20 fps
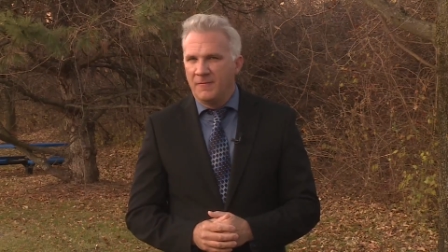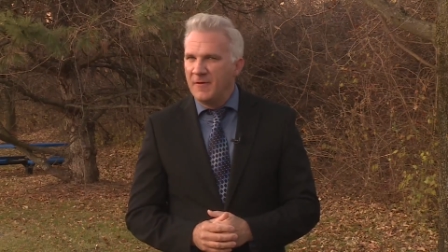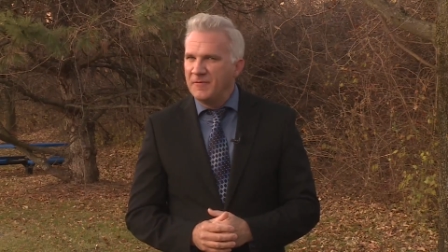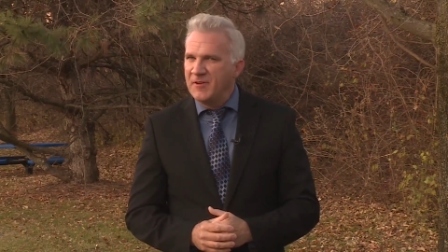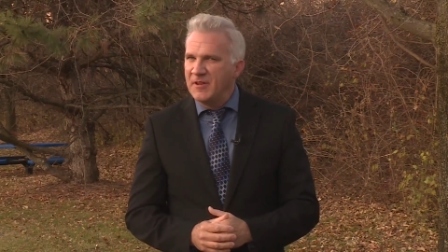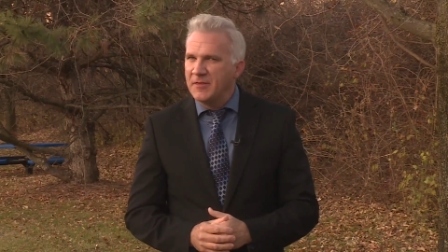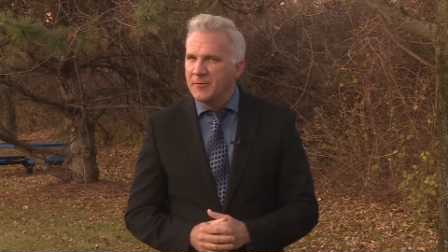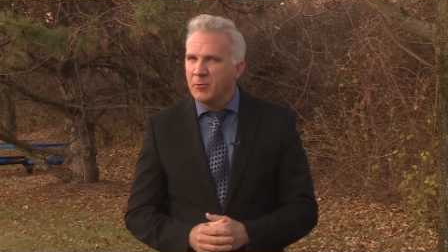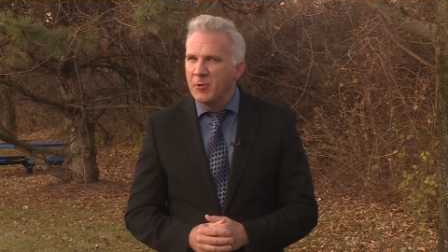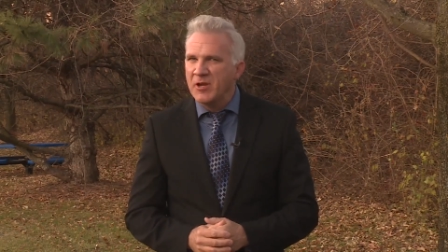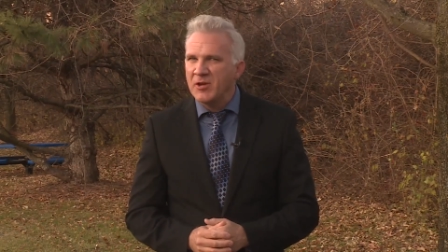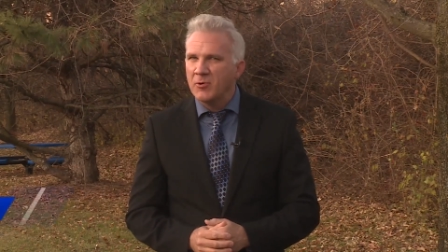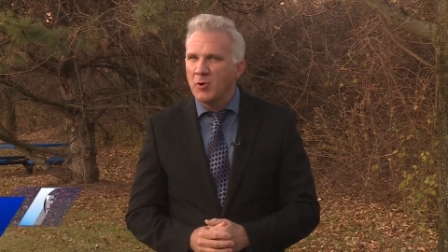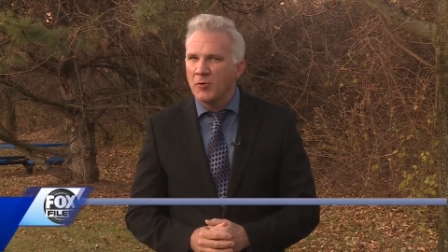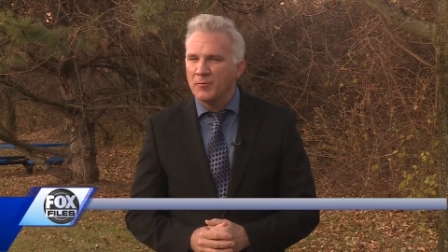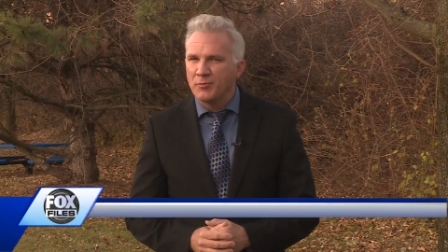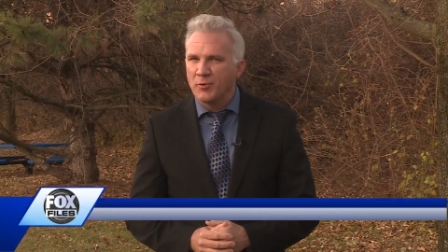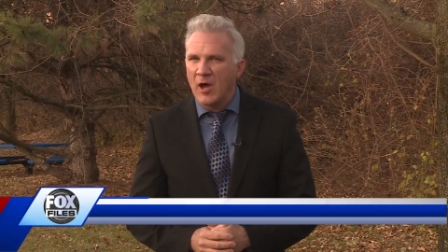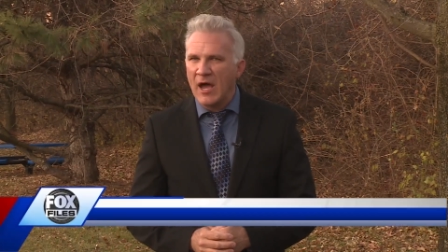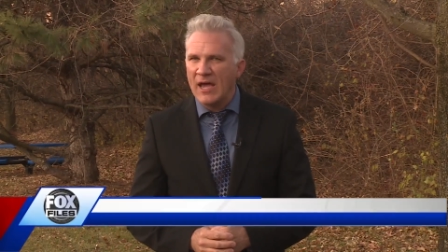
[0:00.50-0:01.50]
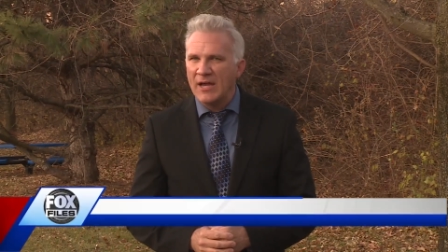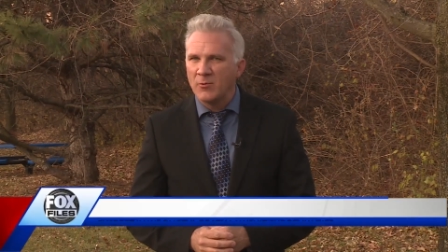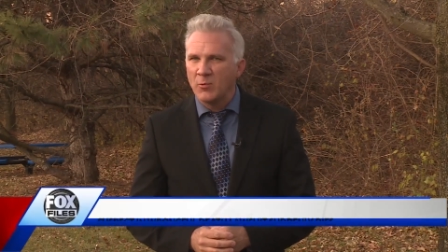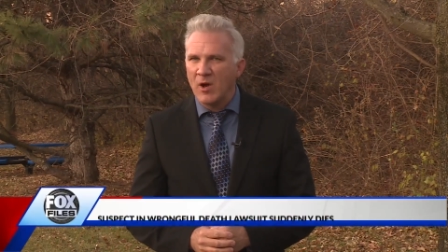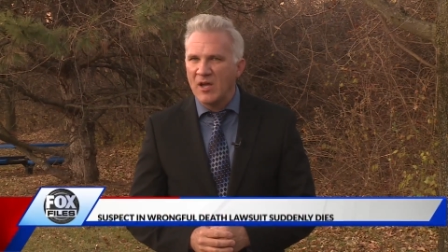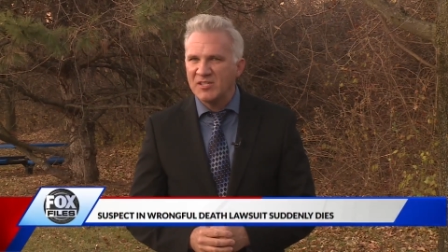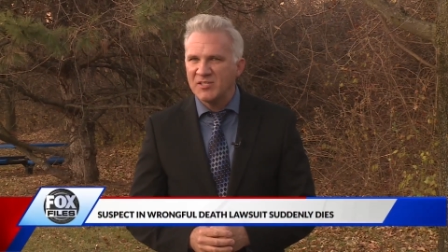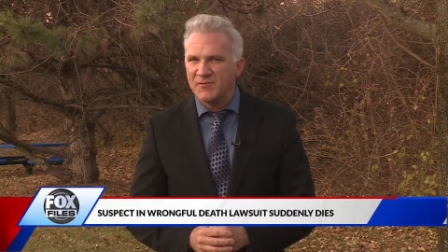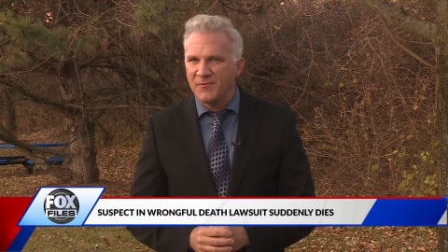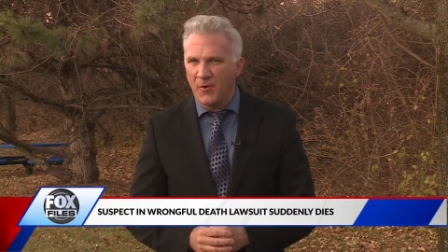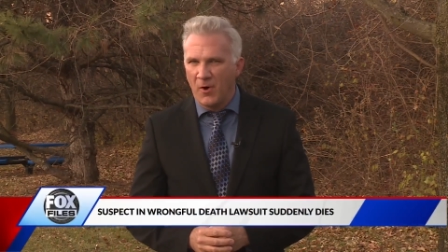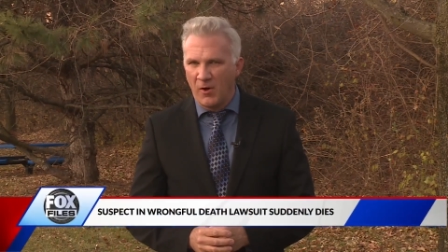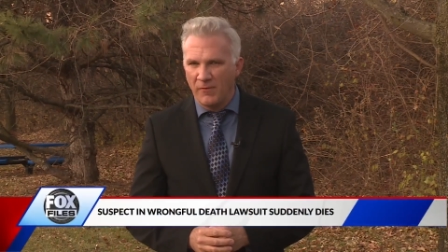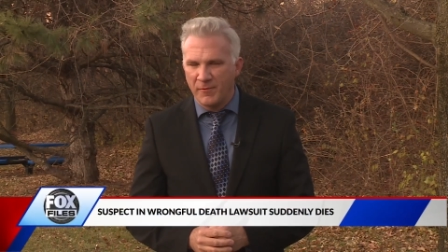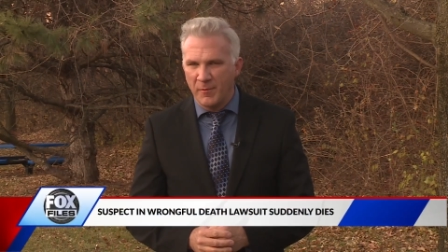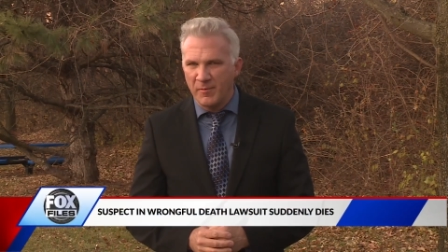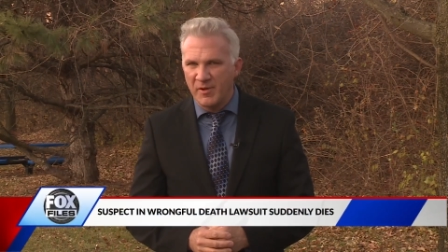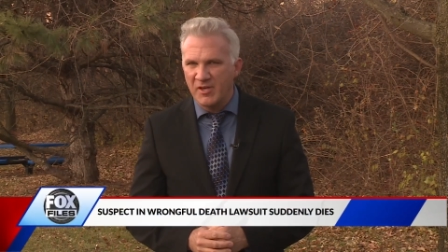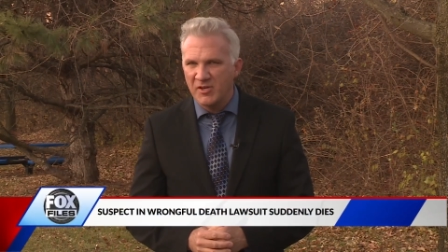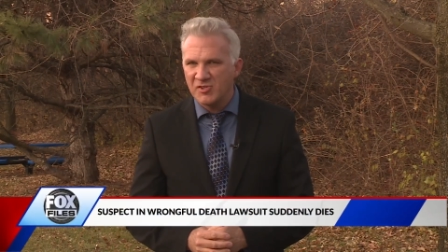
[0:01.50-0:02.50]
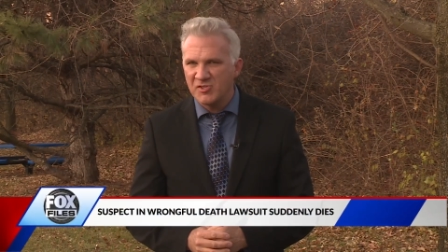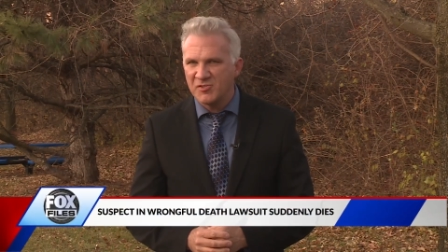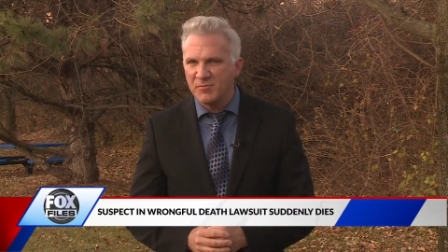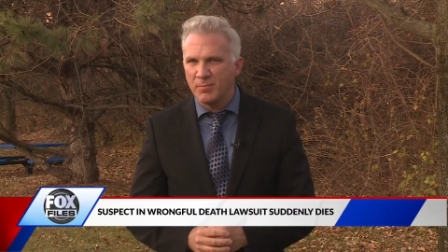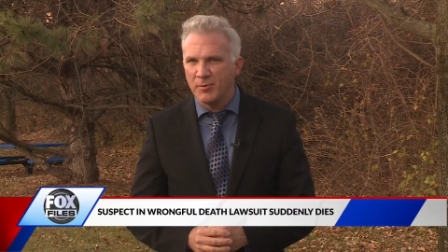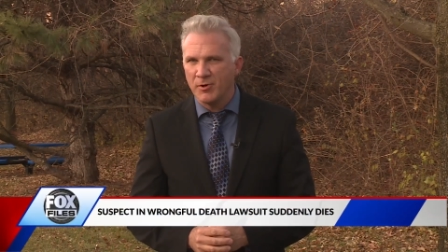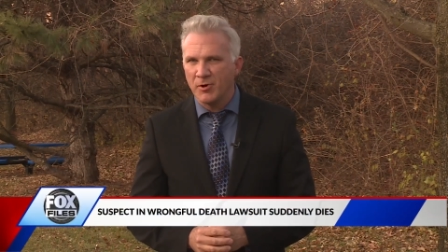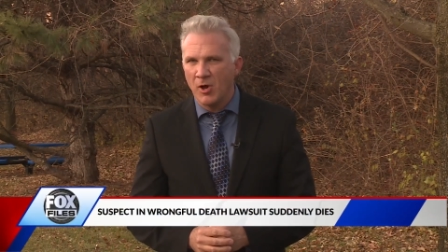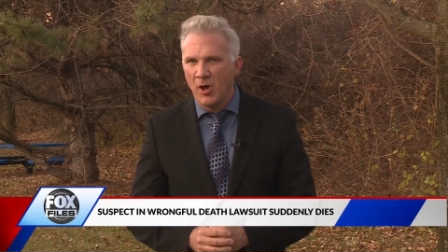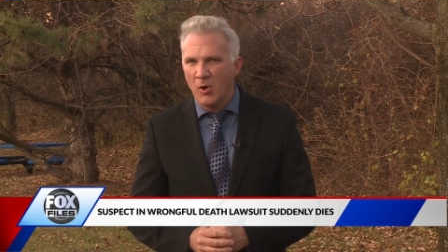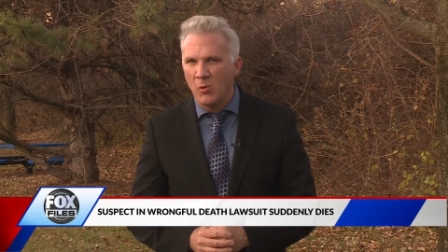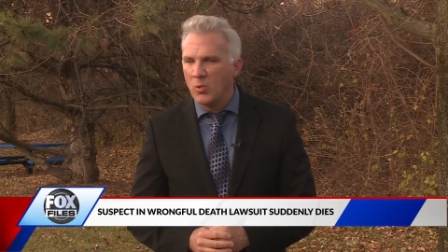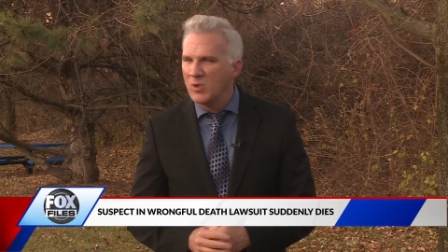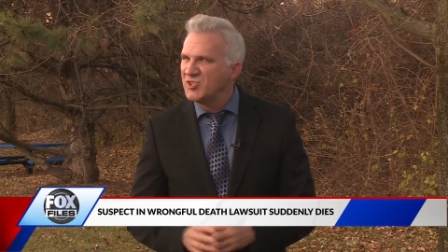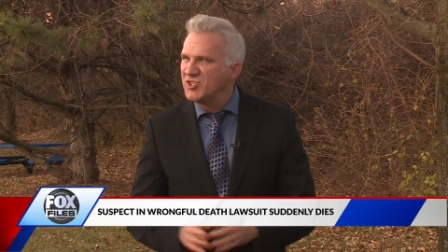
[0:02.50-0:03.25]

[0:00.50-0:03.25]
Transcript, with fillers: 53-year-old Brian Westfall from Hillsboro